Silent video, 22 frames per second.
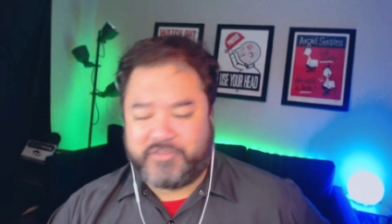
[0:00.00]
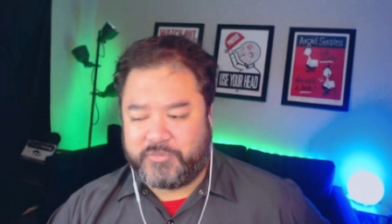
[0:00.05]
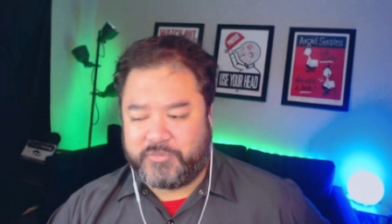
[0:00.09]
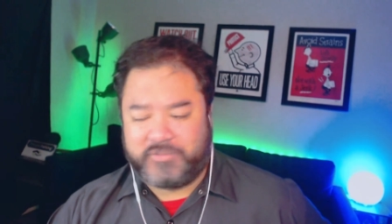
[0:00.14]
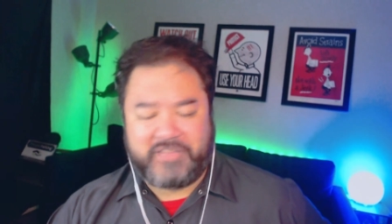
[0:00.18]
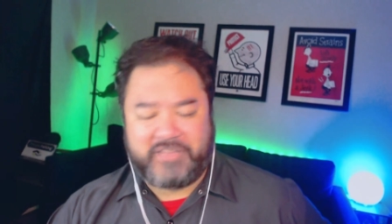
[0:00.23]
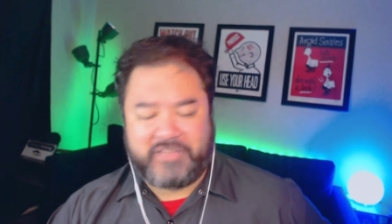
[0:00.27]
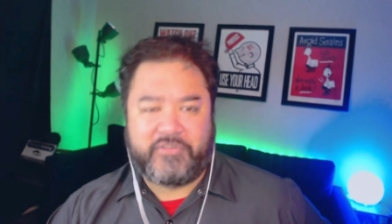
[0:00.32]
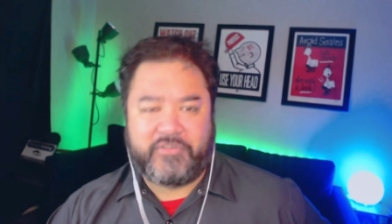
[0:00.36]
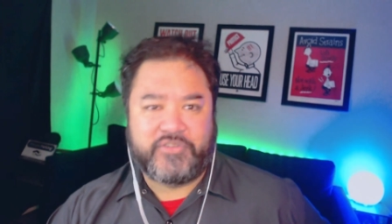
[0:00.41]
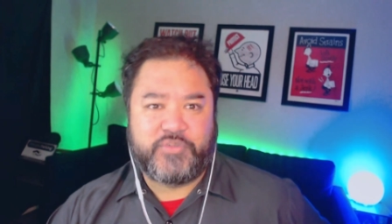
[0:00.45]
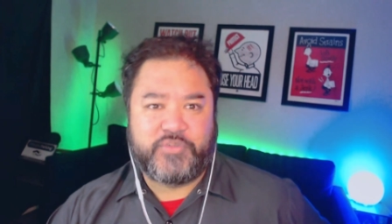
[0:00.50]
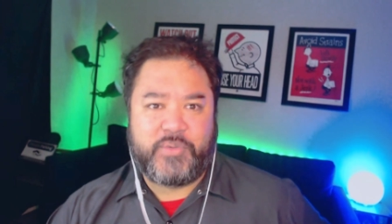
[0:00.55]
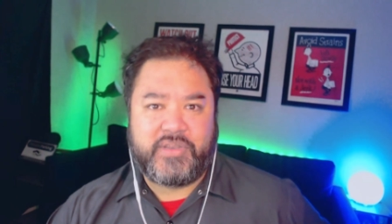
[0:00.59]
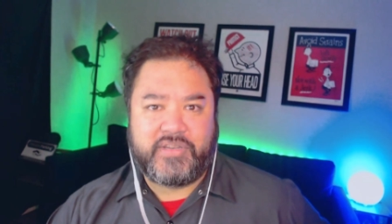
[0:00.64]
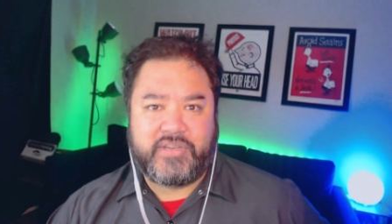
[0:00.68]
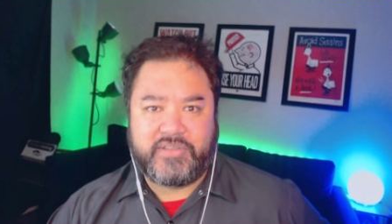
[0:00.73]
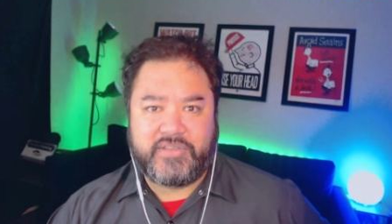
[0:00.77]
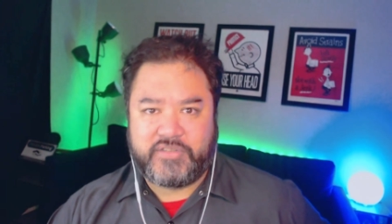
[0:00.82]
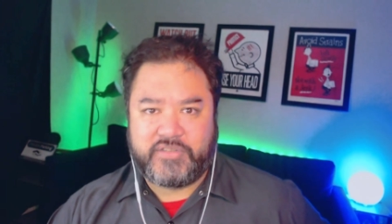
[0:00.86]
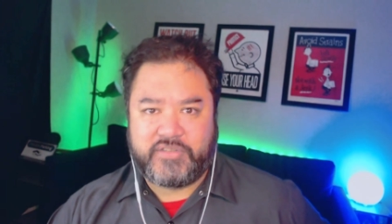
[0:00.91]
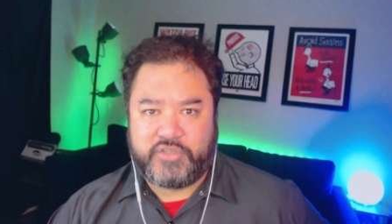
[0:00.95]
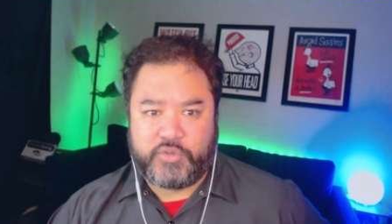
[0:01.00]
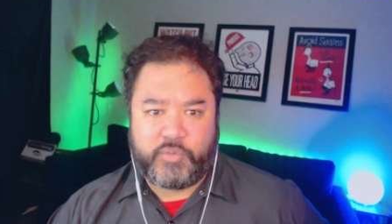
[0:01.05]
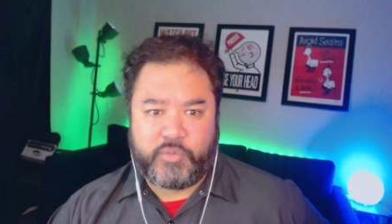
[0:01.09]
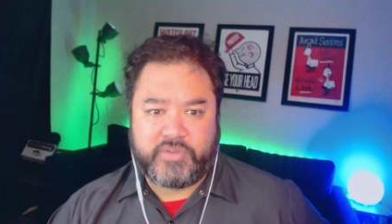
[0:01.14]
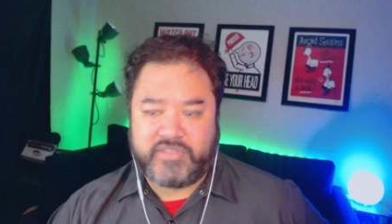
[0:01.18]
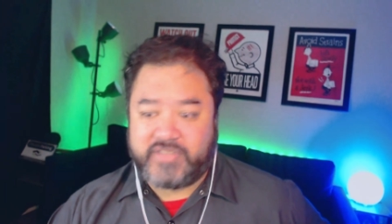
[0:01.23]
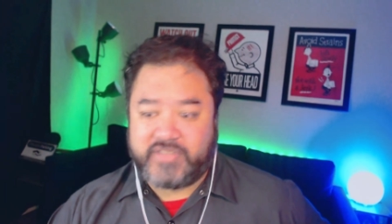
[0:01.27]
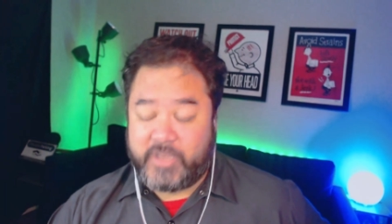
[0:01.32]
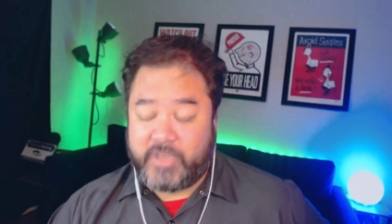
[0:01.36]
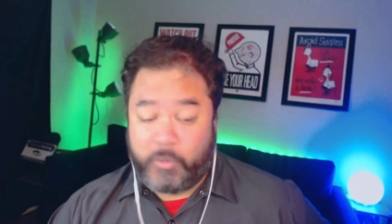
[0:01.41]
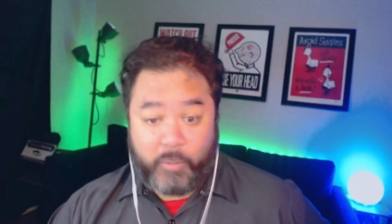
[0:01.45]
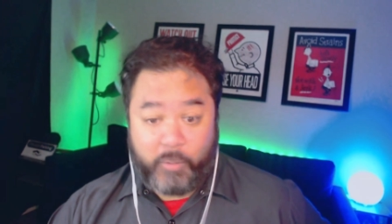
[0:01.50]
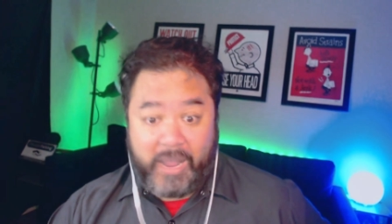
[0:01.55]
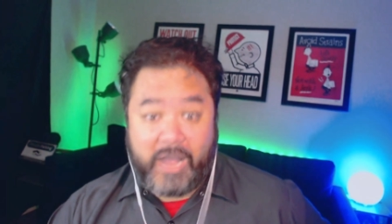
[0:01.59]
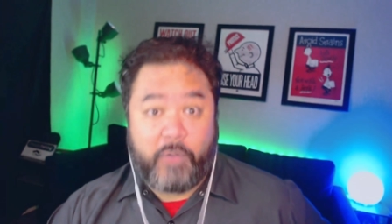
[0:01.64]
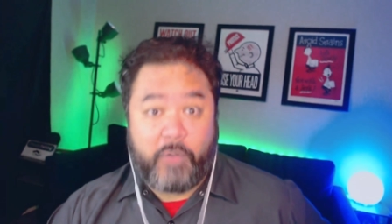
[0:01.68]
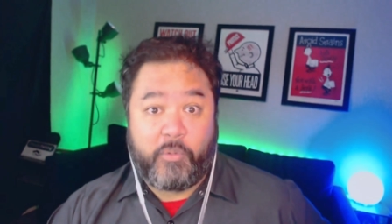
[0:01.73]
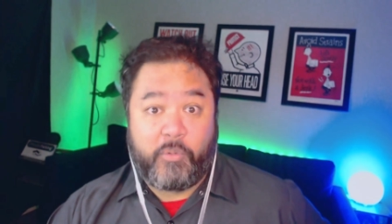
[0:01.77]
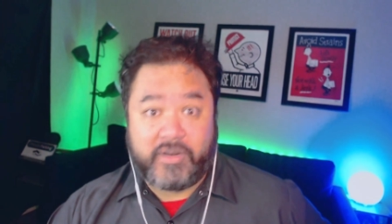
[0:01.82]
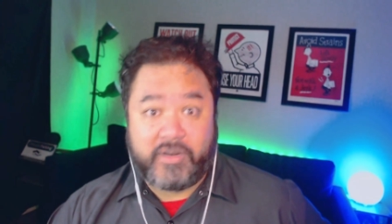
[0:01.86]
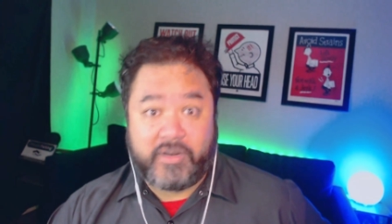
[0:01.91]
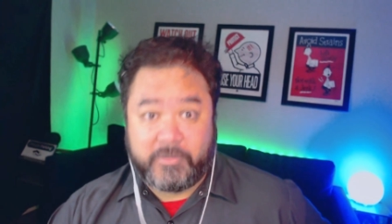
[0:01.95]
level of sweetness, you wouldn't say, "Wow,
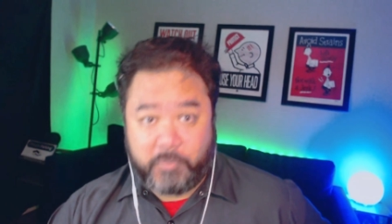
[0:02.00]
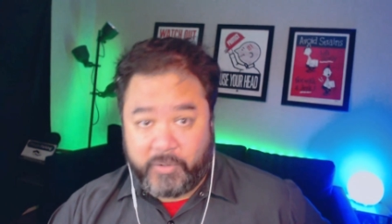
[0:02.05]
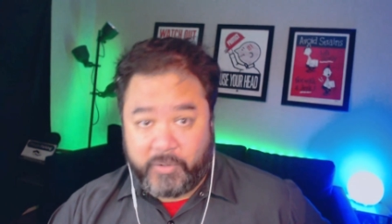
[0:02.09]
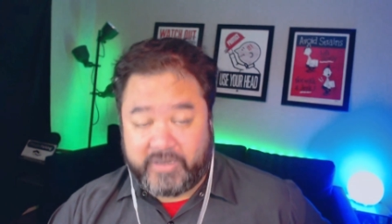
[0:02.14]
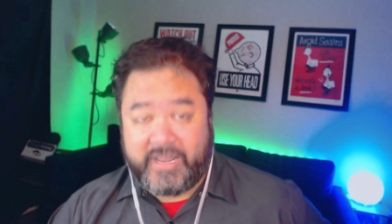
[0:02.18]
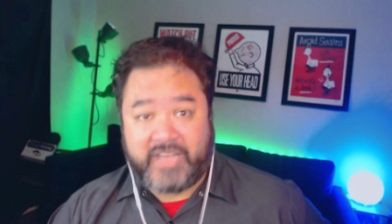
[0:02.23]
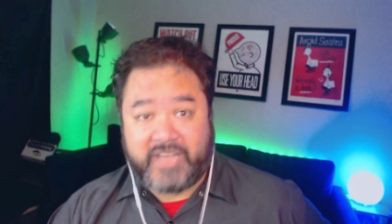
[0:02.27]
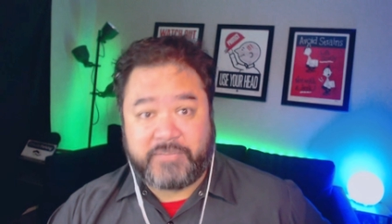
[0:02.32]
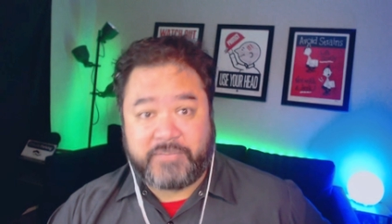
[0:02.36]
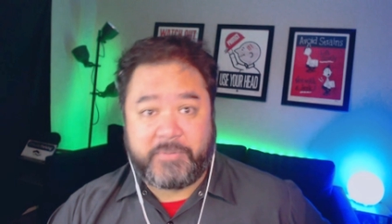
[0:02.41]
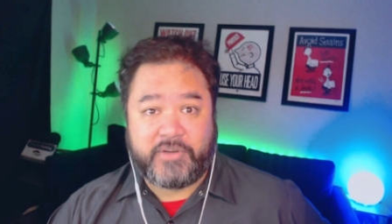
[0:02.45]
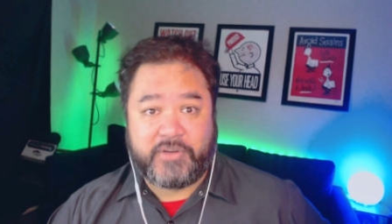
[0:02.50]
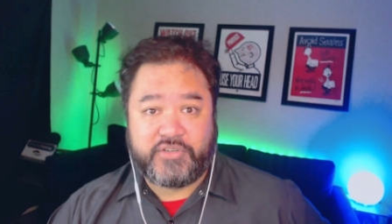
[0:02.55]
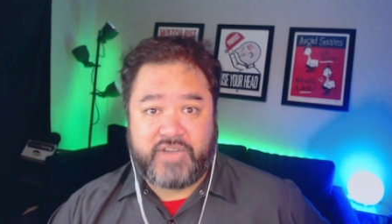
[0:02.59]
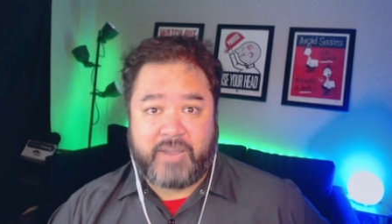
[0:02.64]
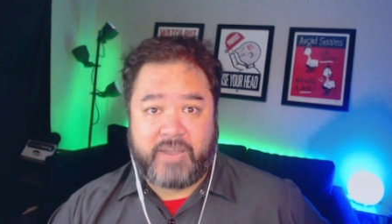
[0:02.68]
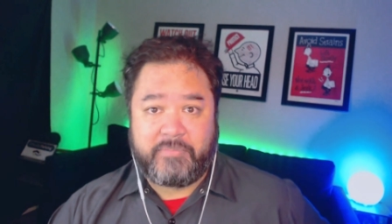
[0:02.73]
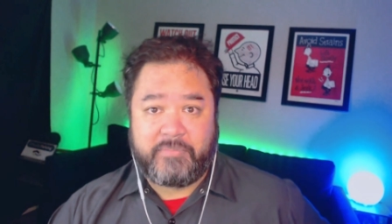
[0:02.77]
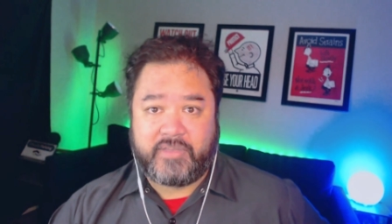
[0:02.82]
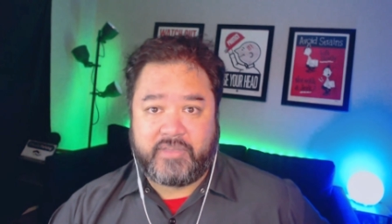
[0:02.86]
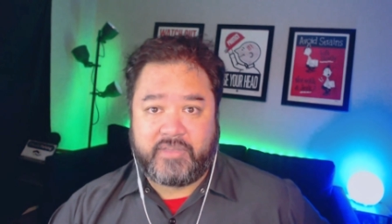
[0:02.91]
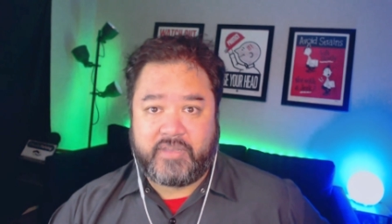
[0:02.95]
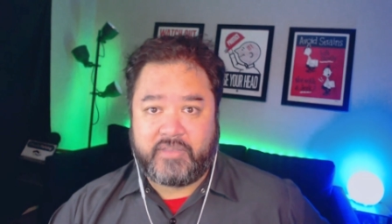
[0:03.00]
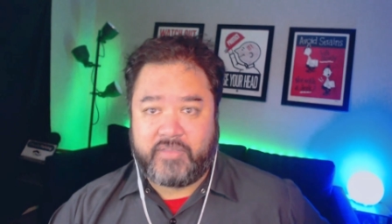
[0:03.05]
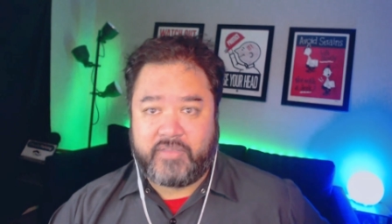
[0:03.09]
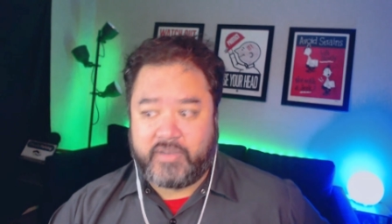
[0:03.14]
what a, what an expert job they did."